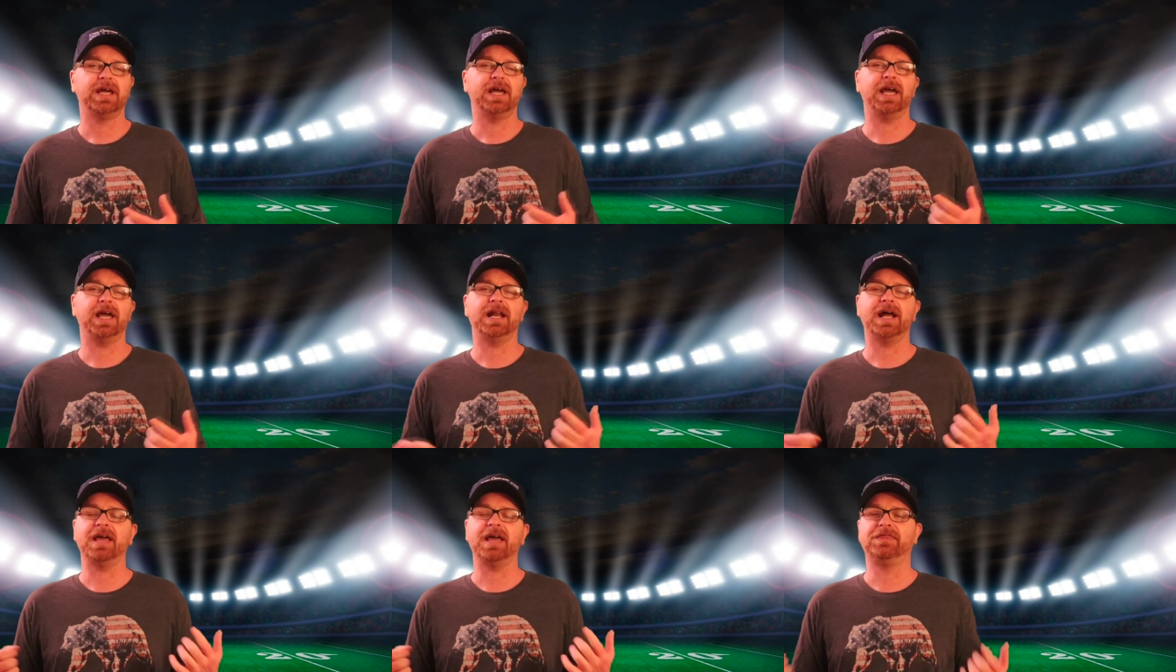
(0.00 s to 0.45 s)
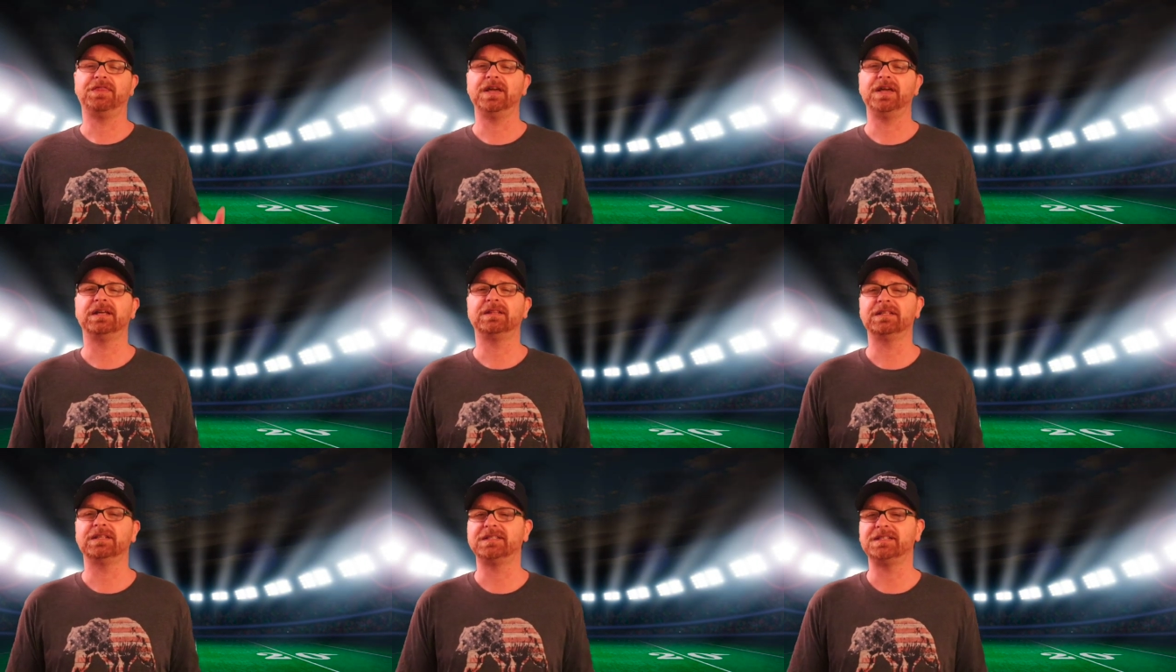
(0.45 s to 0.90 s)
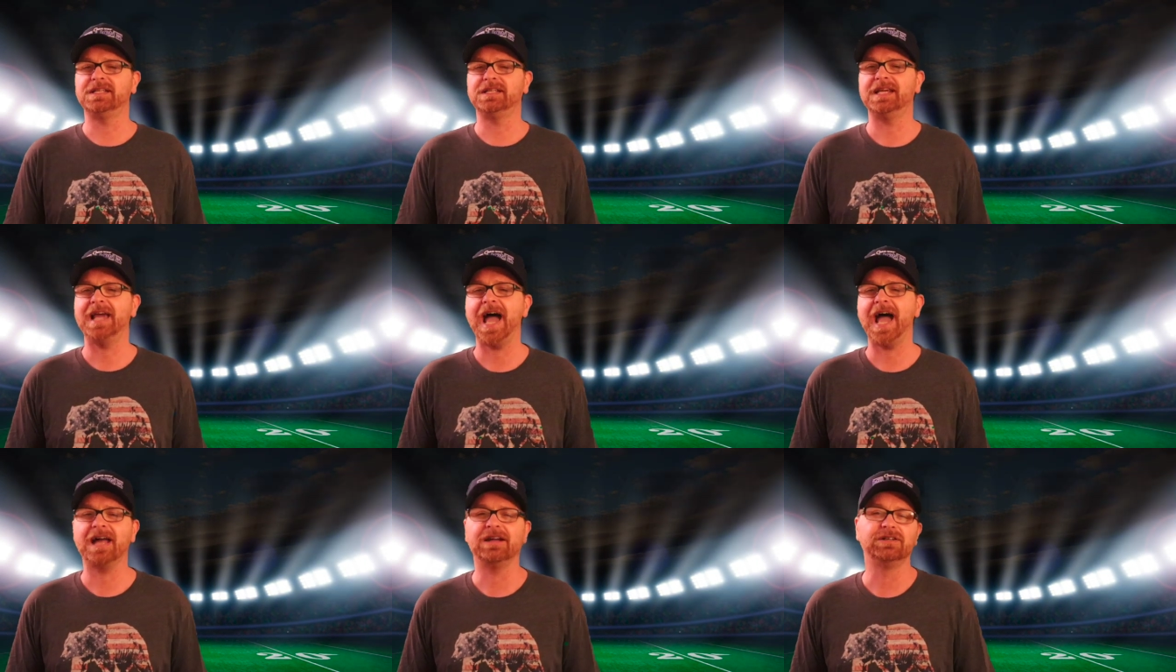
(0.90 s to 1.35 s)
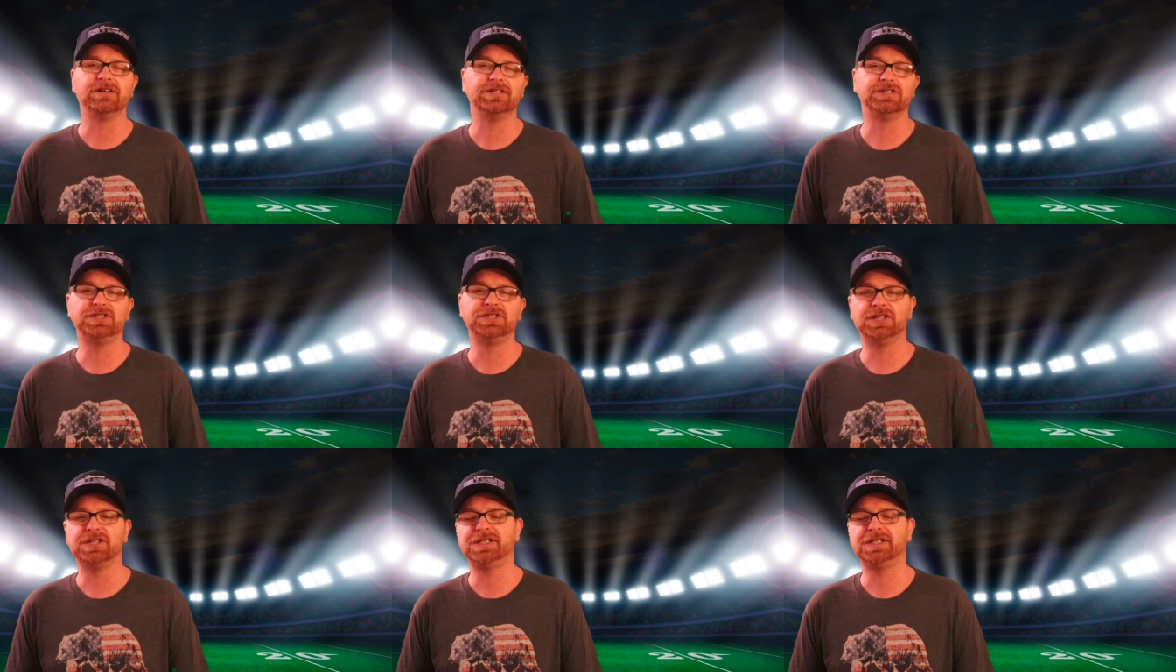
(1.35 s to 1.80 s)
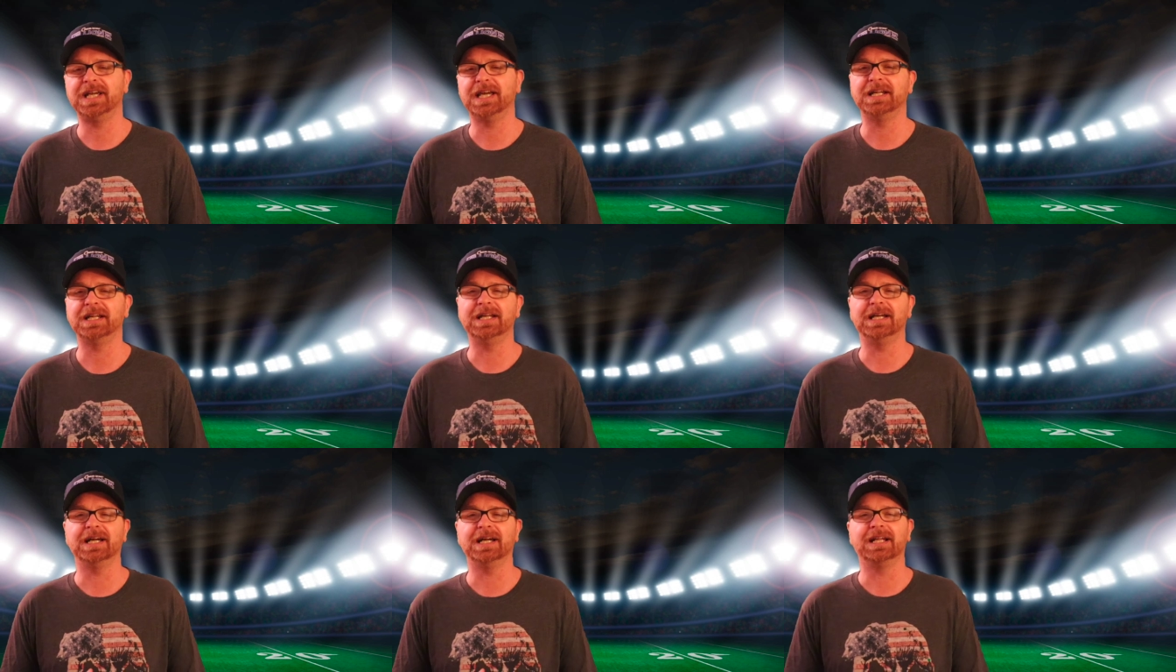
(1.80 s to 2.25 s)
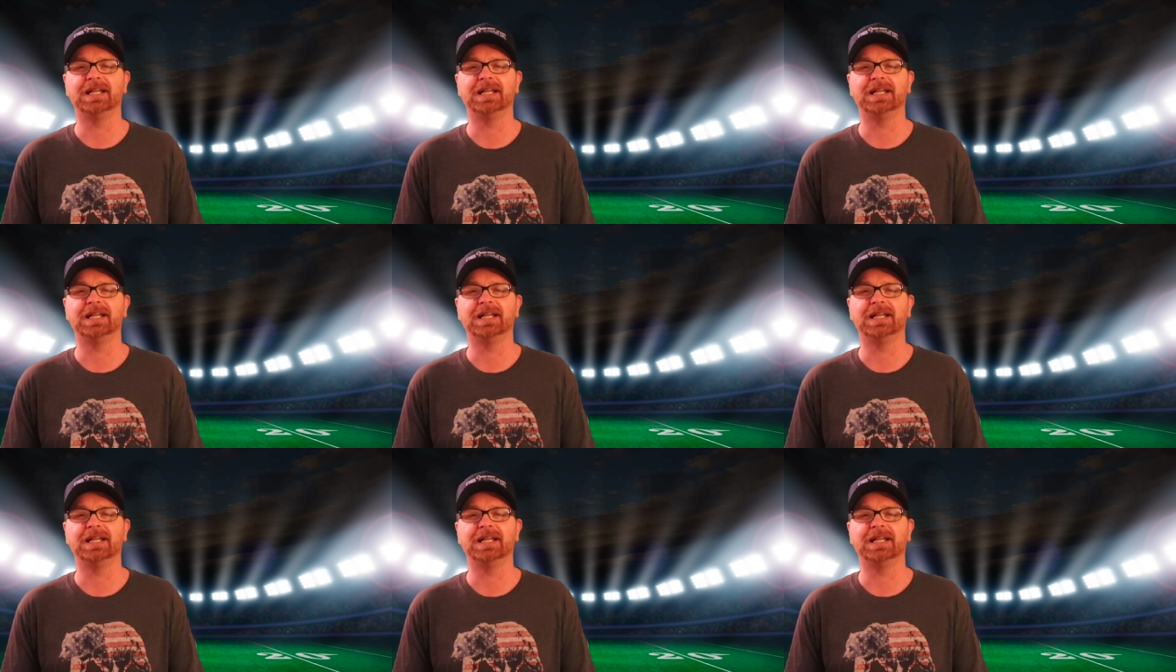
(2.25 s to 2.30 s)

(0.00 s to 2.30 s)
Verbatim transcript: And I think the Seattle is just getting